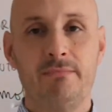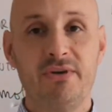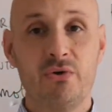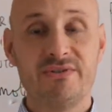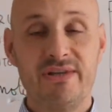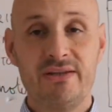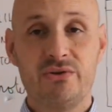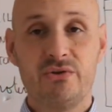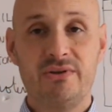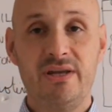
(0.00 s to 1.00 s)
because
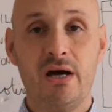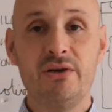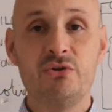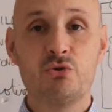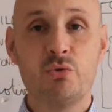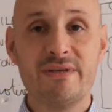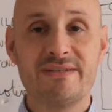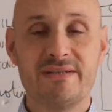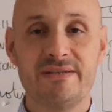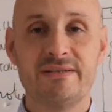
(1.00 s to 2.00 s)
then they are
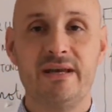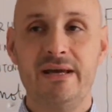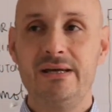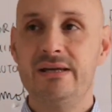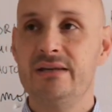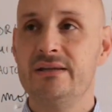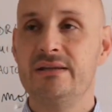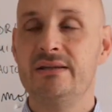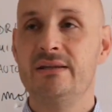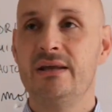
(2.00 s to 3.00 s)
interested
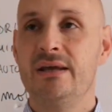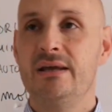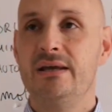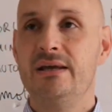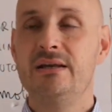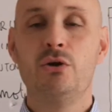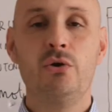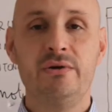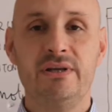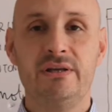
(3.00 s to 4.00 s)
in
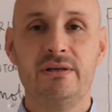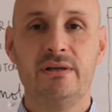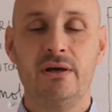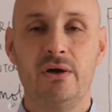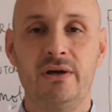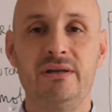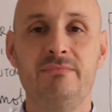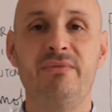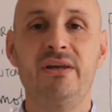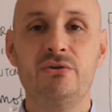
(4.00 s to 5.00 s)
learning,
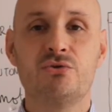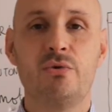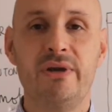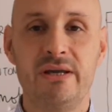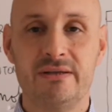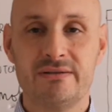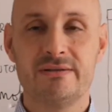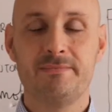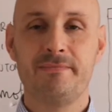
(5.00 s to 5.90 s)
in being trained.